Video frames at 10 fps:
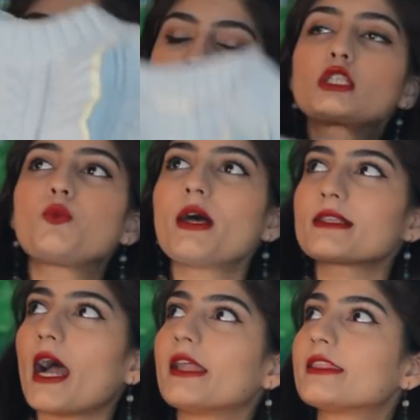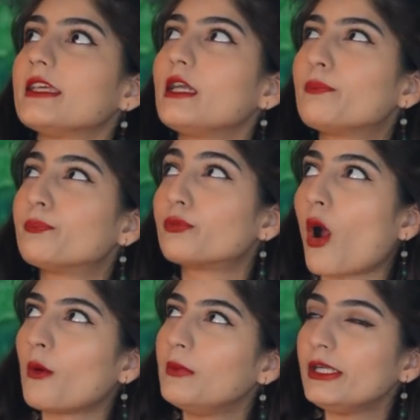This was, I think,
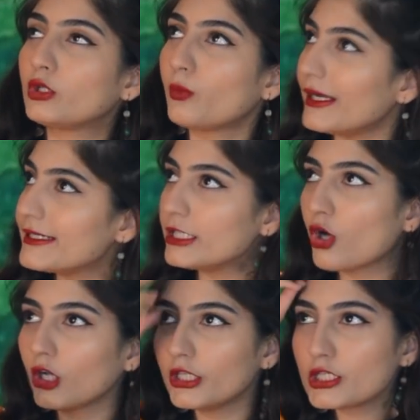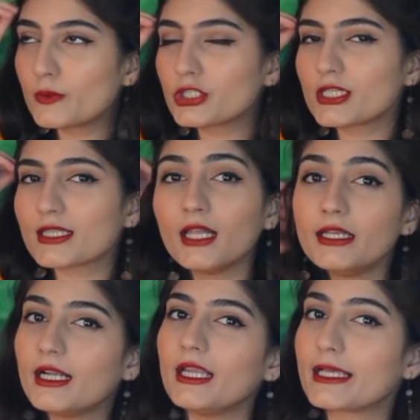probably $20, which is a
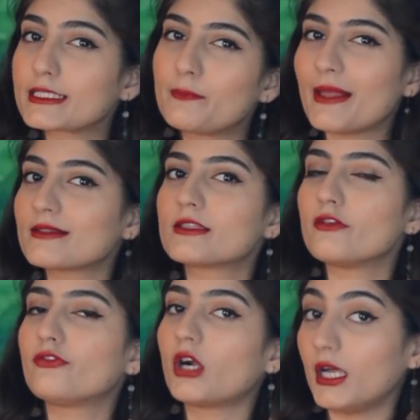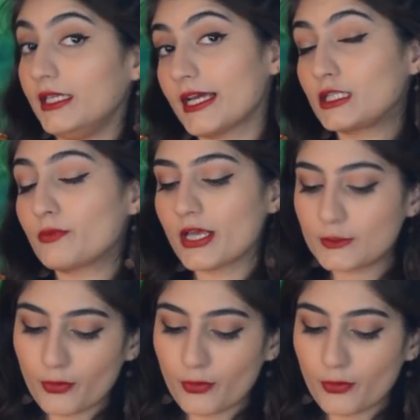little expensive for Aliexpress